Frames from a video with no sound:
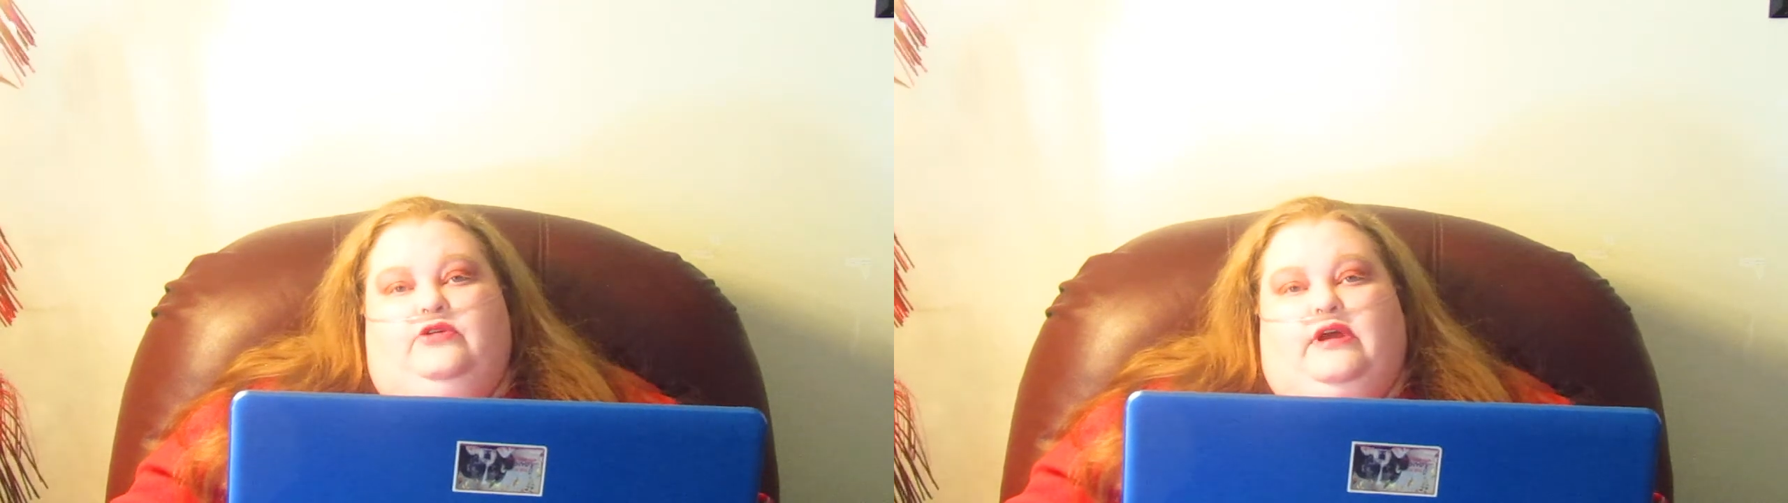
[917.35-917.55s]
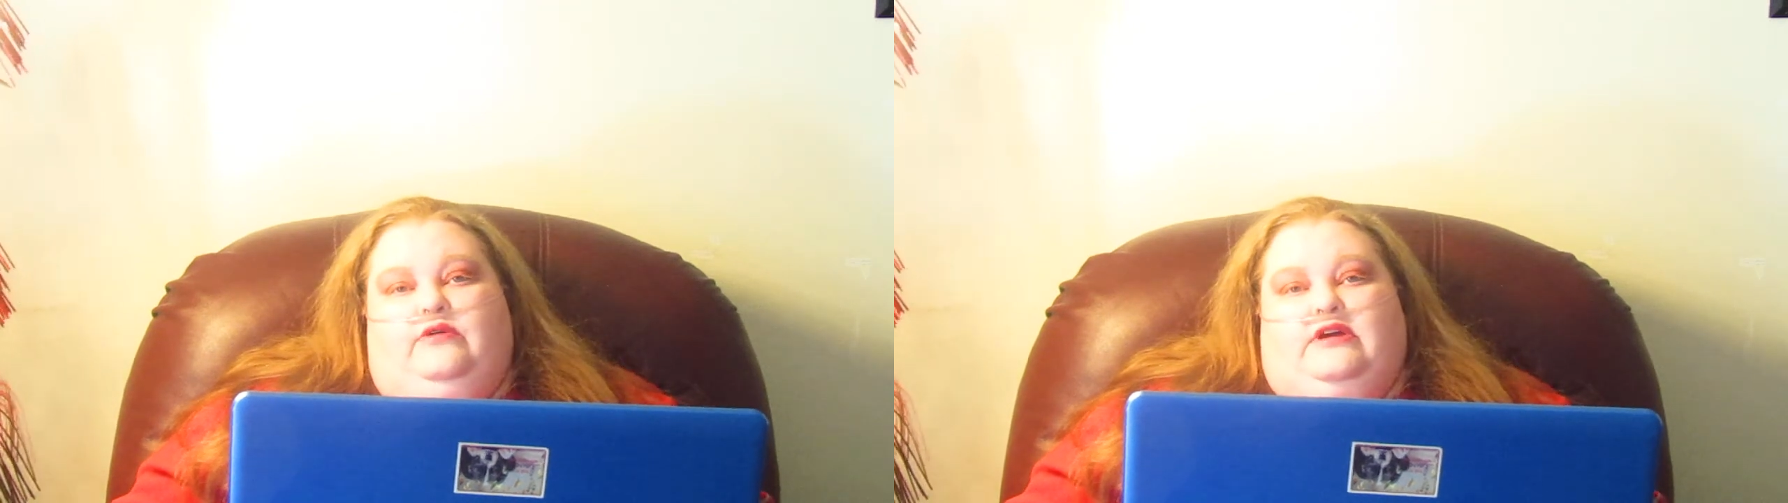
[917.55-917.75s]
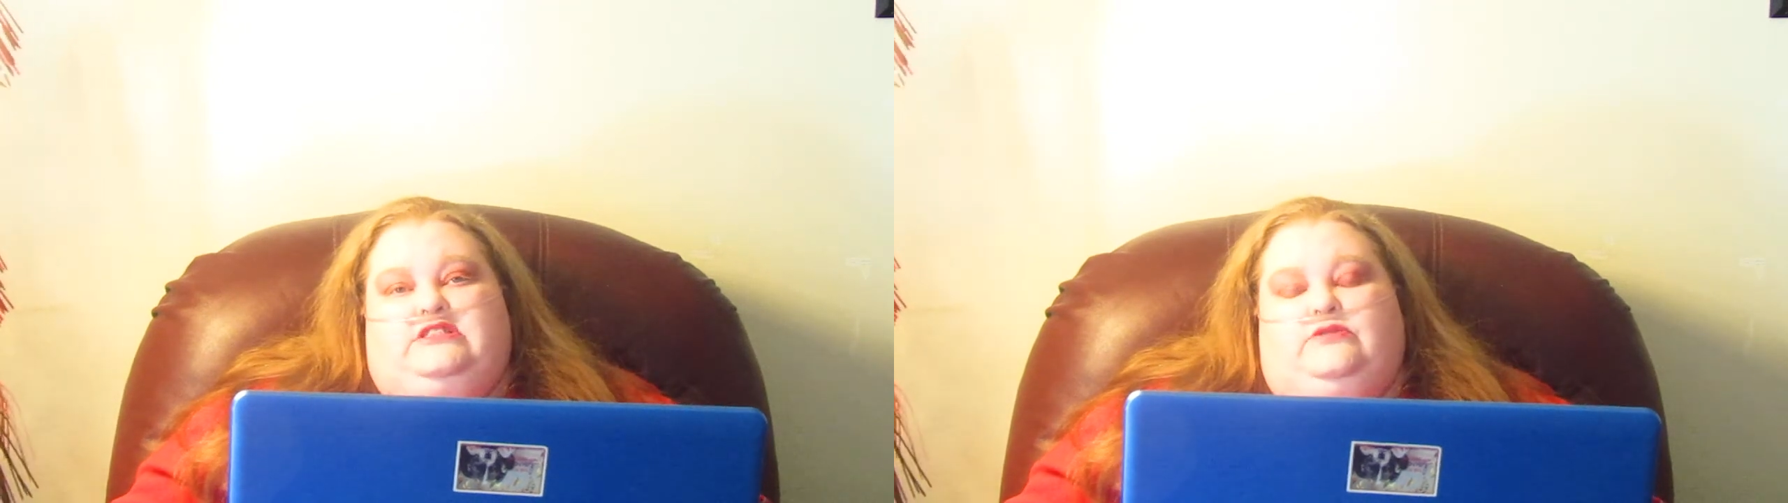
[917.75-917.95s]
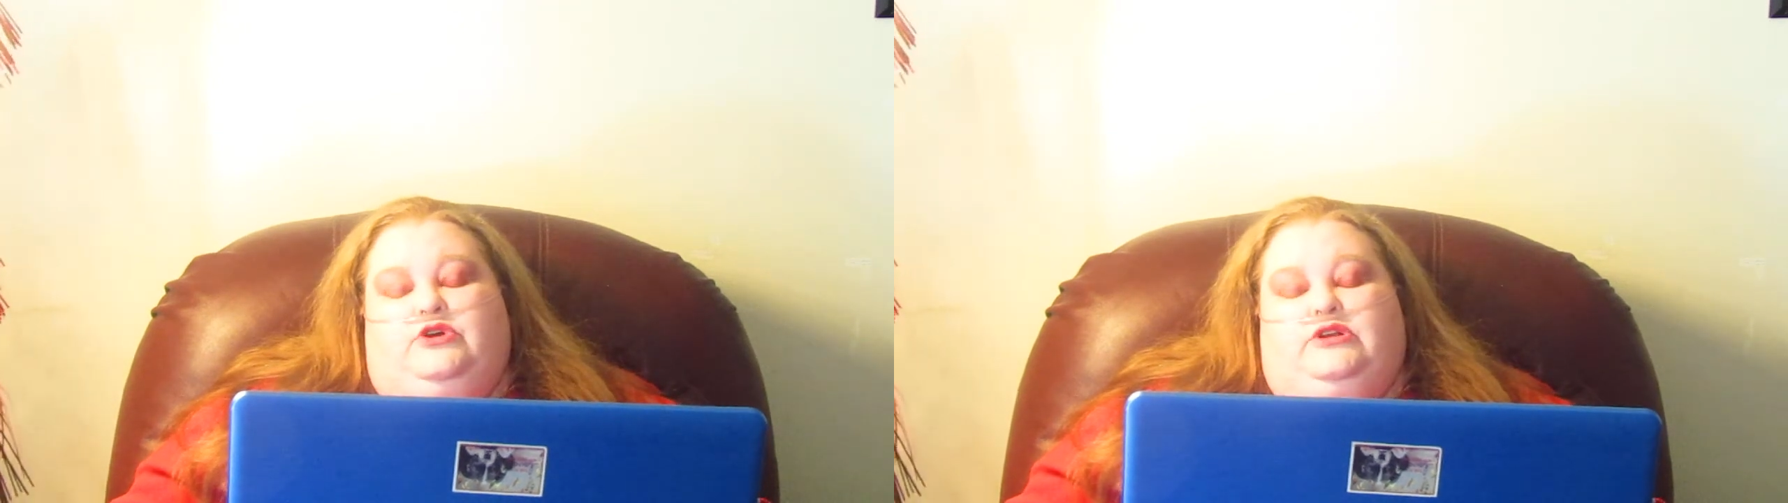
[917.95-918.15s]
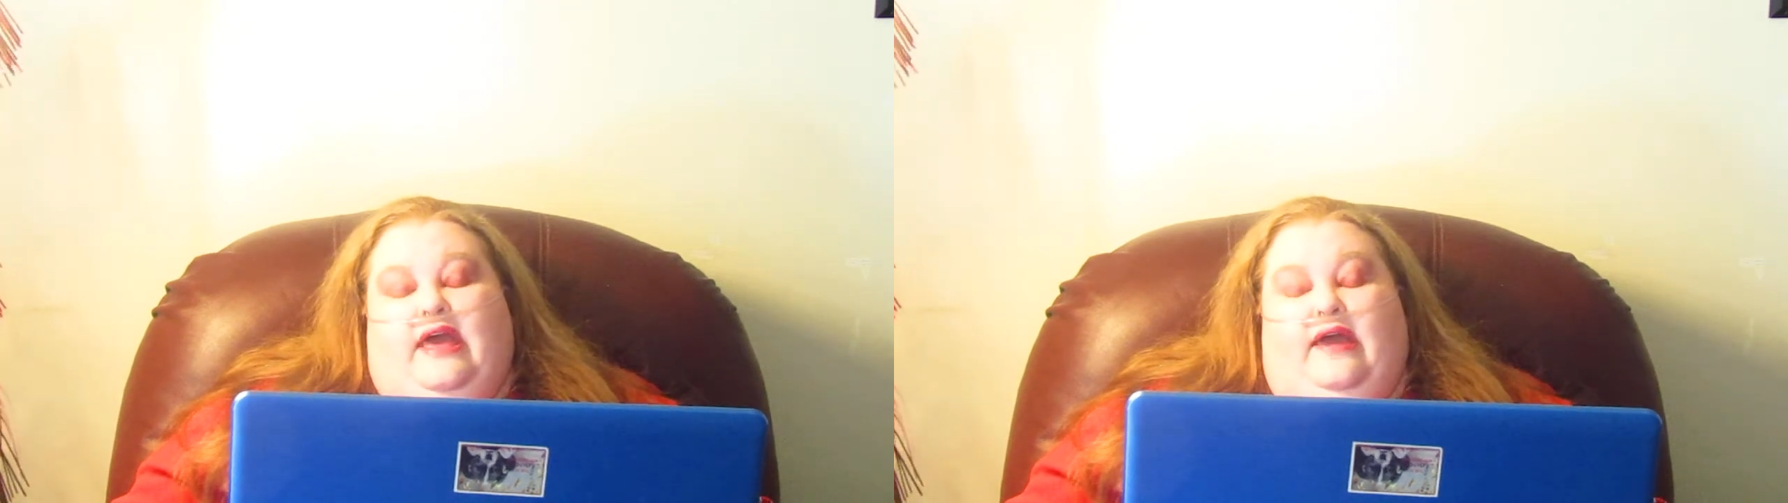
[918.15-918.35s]
great rest of
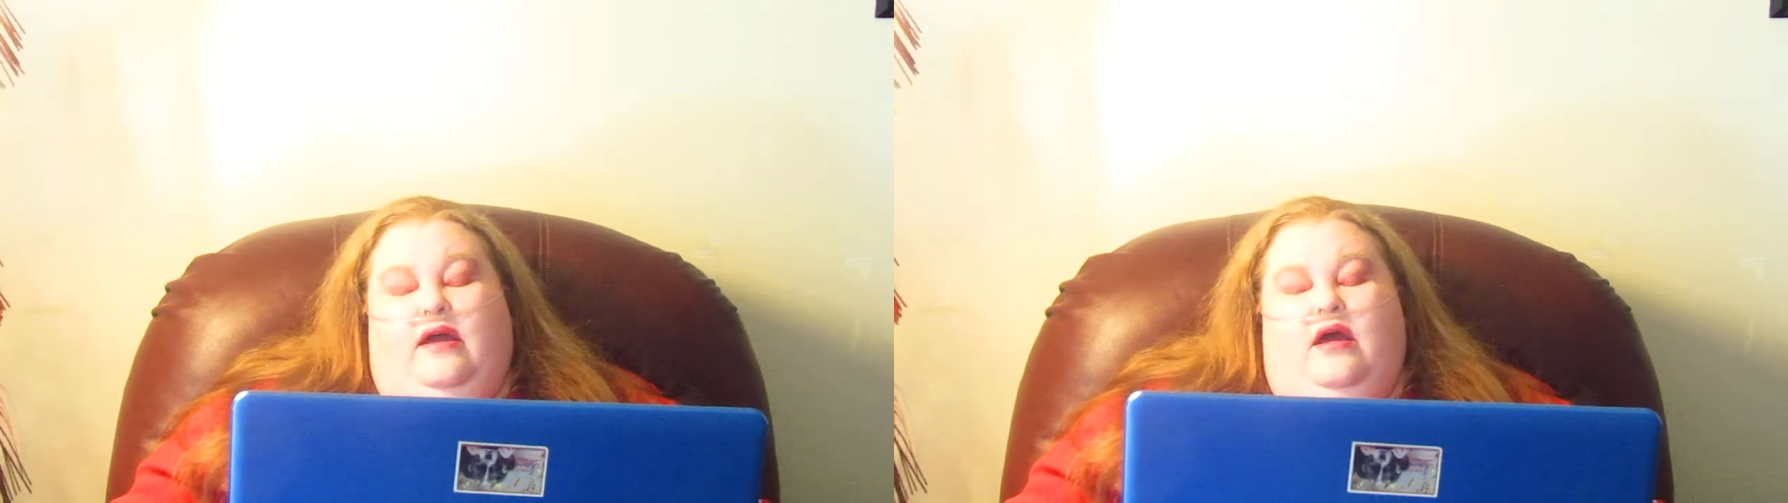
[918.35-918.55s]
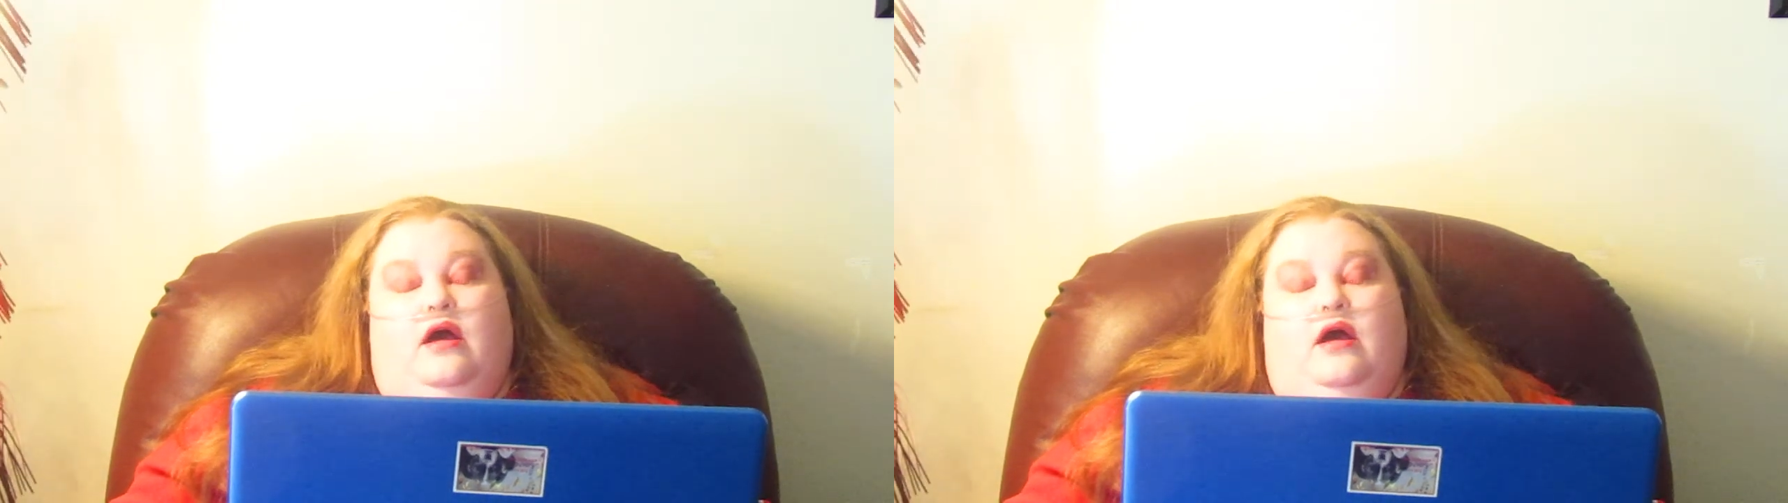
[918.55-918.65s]
your day.